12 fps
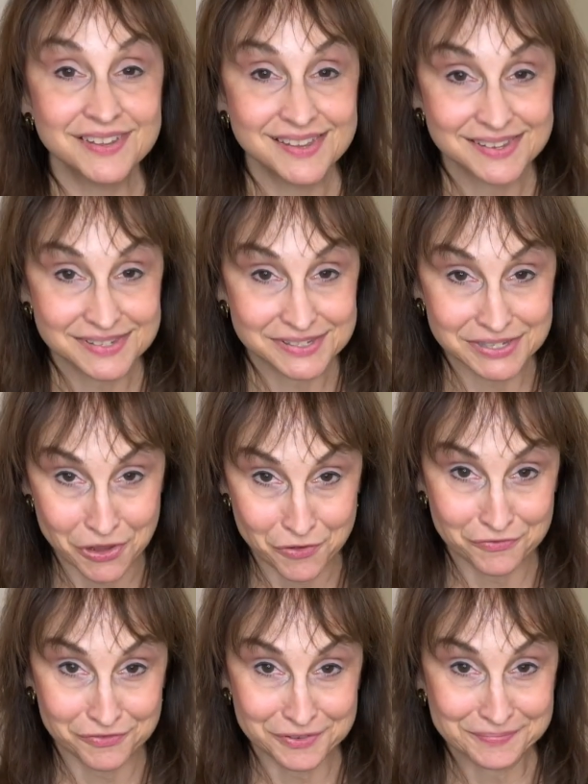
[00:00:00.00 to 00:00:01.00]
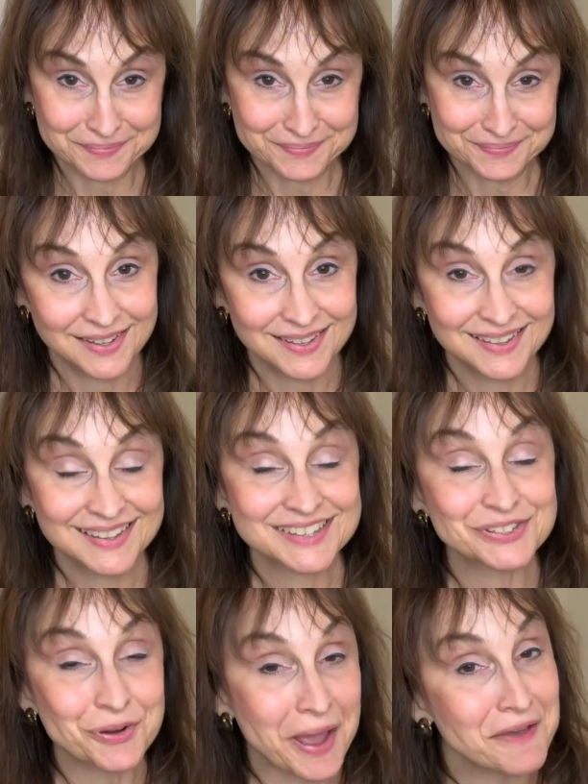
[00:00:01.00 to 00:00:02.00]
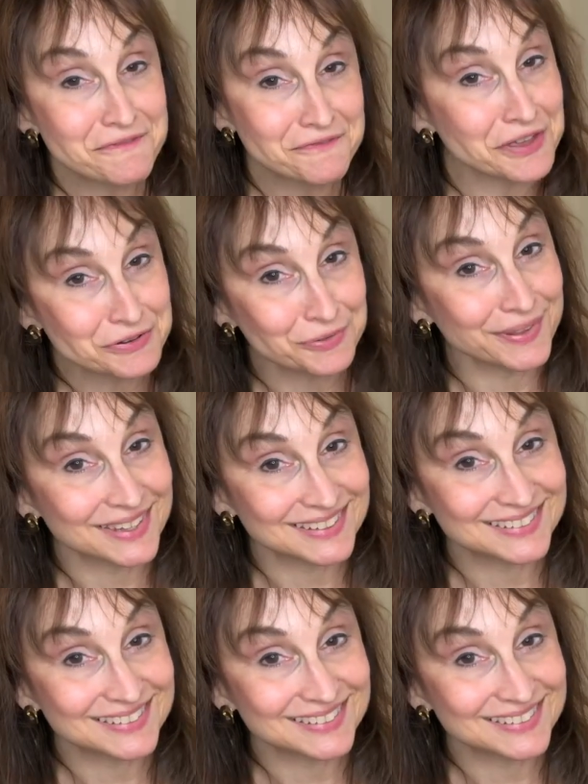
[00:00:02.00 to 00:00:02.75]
self. So have fun with it.